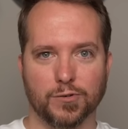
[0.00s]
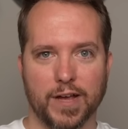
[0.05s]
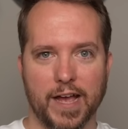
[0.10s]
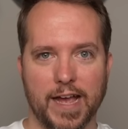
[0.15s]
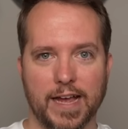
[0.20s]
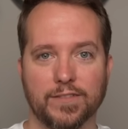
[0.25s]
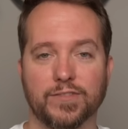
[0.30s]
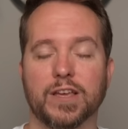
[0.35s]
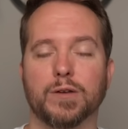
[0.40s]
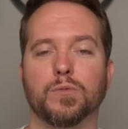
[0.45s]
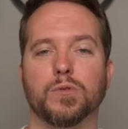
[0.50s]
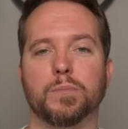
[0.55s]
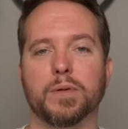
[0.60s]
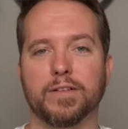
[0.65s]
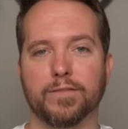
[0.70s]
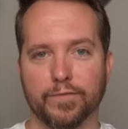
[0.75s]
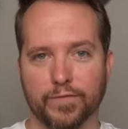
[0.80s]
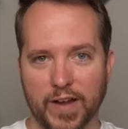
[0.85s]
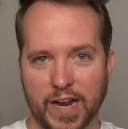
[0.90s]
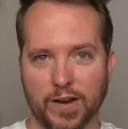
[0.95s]
Okay. They would
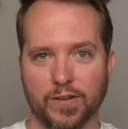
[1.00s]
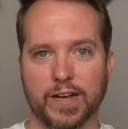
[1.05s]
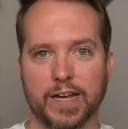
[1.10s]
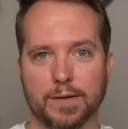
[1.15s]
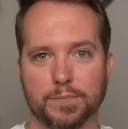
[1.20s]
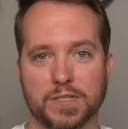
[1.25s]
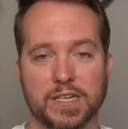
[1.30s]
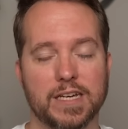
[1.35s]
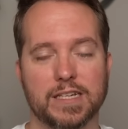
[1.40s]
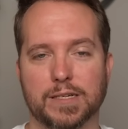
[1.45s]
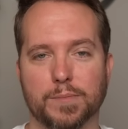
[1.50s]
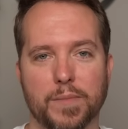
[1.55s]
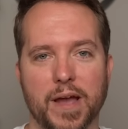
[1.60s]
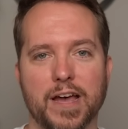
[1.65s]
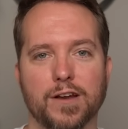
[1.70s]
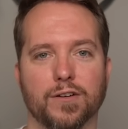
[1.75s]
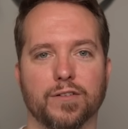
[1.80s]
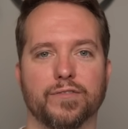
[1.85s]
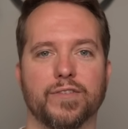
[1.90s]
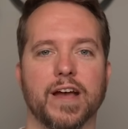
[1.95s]
be very upset. As a
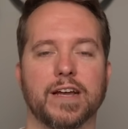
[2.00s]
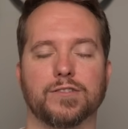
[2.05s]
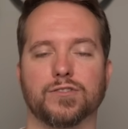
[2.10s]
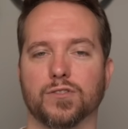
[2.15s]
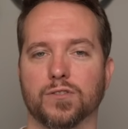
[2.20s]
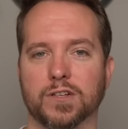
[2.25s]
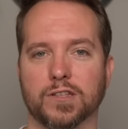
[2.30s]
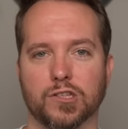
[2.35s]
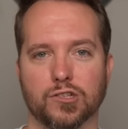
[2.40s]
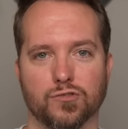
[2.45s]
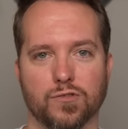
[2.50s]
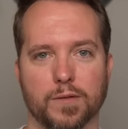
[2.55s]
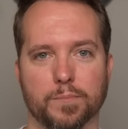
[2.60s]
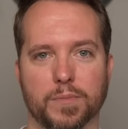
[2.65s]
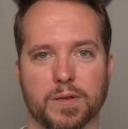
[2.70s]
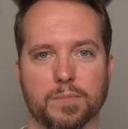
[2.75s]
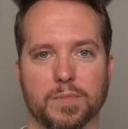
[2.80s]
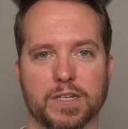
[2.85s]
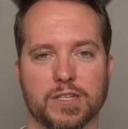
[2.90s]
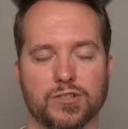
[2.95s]
matter of fact, during the
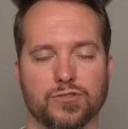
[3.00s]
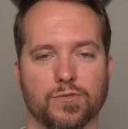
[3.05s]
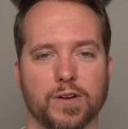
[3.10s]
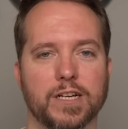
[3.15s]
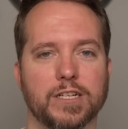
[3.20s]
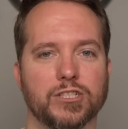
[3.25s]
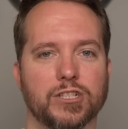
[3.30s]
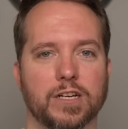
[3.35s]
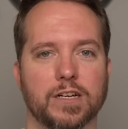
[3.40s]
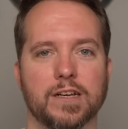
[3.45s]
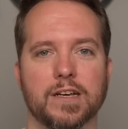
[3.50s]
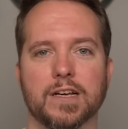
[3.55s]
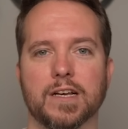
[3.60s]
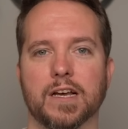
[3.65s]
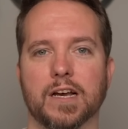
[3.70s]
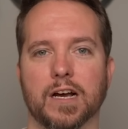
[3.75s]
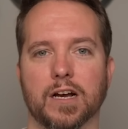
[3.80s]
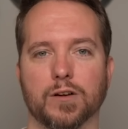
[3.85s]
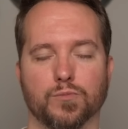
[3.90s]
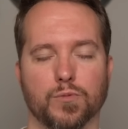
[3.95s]
Trump administration,
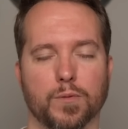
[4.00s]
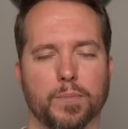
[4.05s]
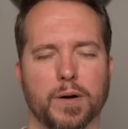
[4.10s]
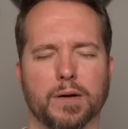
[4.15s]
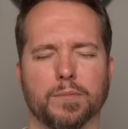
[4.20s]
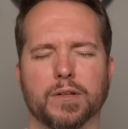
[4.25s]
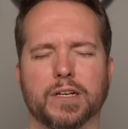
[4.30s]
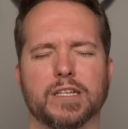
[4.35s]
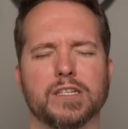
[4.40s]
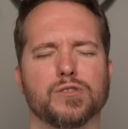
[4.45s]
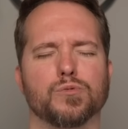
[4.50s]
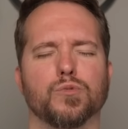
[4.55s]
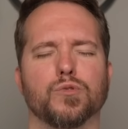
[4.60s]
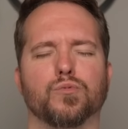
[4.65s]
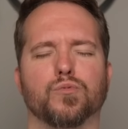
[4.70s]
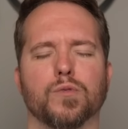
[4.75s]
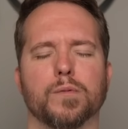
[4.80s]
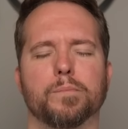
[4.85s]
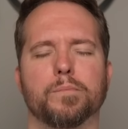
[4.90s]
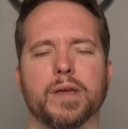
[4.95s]
uh, Republicans
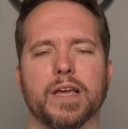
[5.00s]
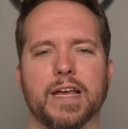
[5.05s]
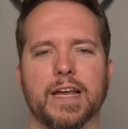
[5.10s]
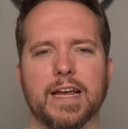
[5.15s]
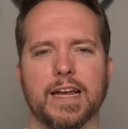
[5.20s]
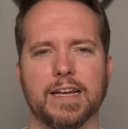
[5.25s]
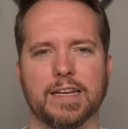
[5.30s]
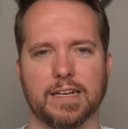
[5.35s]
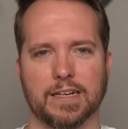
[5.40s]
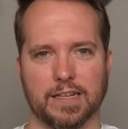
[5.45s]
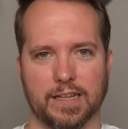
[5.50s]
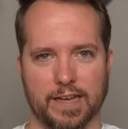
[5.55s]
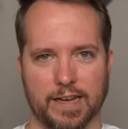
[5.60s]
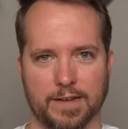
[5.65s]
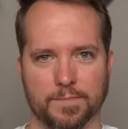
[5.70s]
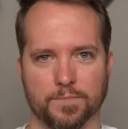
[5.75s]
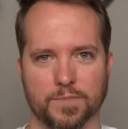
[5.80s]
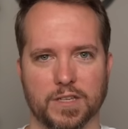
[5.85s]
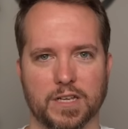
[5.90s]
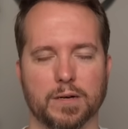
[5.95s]
would
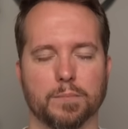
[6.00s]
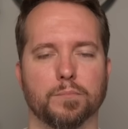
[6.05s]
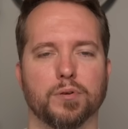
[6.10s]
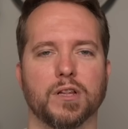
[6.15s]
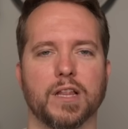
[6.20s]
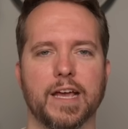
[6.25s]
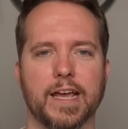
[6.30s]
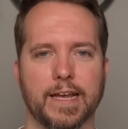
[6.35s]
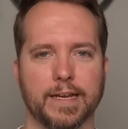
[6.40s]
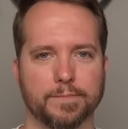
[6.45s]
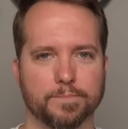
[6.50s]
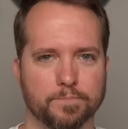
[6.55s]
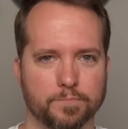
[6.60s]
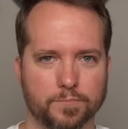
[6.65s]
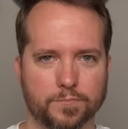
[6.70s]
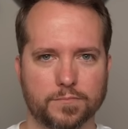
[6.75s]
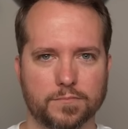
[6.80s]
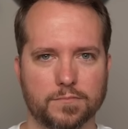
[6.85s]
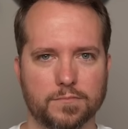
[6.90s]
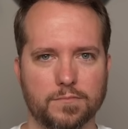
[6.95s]
repeatedly complain
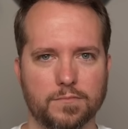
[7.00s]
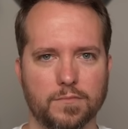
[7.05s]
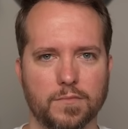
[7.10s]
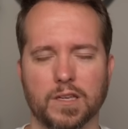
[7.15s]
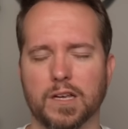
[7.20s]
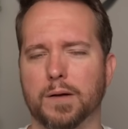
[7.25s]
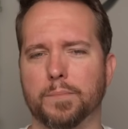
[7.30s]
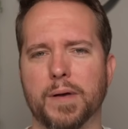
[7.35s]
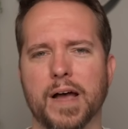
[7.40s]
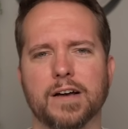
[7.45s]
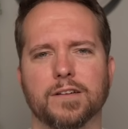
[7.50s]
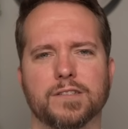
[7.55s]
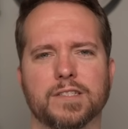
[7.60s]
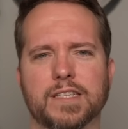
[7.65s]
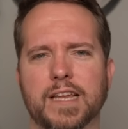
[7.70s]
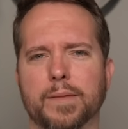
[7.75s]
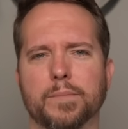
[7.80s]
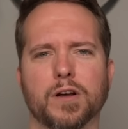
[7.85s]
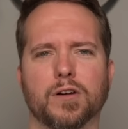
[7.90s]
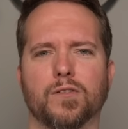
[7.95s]

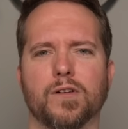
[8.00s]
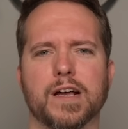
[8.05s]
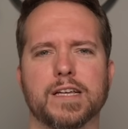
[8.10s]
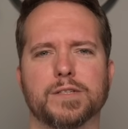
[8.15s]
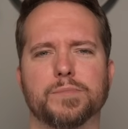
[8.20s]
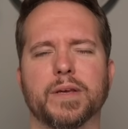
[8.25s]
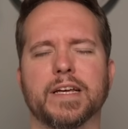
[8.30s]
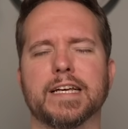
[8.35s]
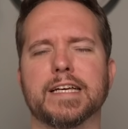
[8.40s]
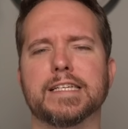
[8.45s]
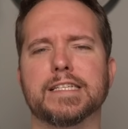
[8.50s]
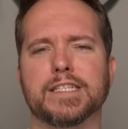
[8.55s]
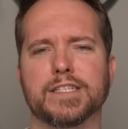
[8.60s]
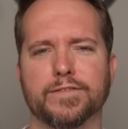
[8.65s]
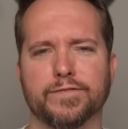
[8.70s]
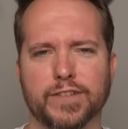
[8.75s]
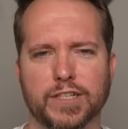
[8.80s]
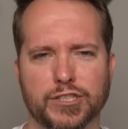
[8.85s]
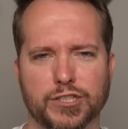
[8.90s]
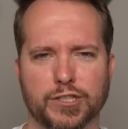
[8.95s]
about Democrats being
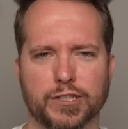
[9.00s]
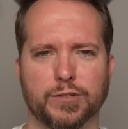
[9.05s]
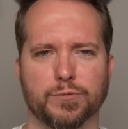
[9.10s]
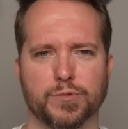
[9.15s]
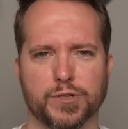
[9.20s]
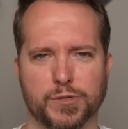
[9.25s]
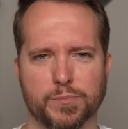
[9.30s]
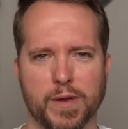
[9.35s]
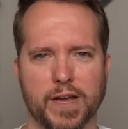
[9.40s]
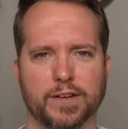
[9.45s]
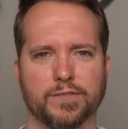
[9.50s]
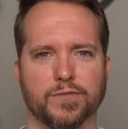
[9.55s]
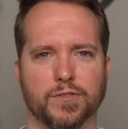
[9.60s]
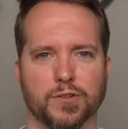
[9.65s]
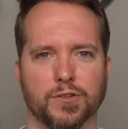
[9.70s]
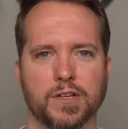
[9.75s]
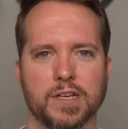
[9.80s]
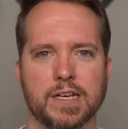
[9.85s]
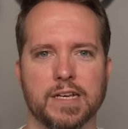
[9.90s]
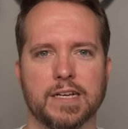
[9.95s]
insufficiently
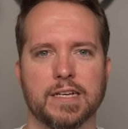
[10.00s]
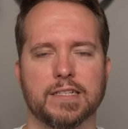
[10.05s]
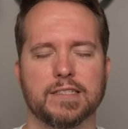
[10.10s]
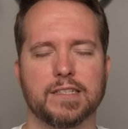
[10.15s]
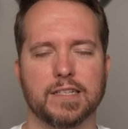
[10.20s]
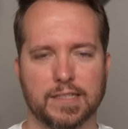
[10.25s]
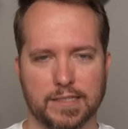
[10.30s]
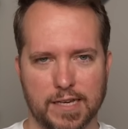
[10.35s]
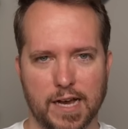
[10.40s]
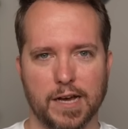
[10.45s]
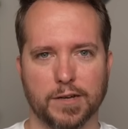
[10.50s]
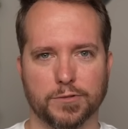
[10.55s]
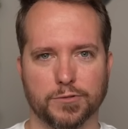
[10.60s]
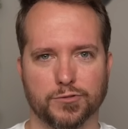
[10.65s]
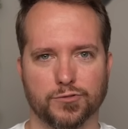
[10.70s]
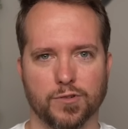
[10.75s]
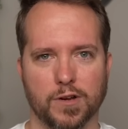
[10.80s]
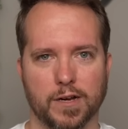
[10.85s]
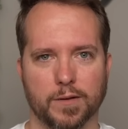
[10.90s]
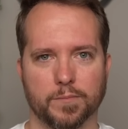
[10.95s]
respectful to
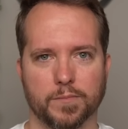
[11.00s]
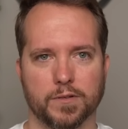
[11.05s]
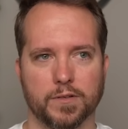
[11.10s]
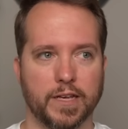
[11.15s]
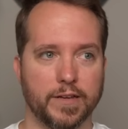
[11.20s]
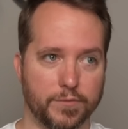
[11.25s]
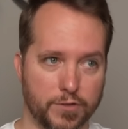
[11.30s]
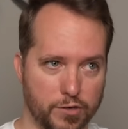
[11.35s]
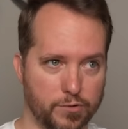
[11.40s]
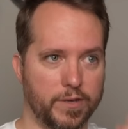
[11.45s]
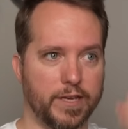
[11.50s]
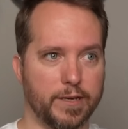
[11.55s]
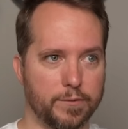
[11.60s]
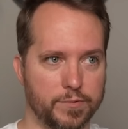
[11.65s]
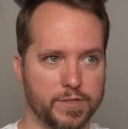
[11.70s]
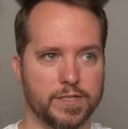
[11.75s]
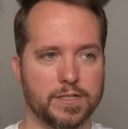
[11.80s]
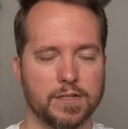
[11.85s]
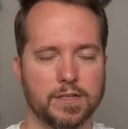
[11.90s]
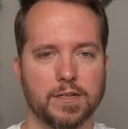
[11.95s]
Donald Trump, even though he
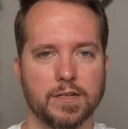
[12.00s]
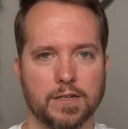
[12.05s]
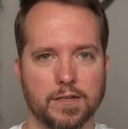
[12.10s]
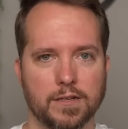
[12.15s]
was,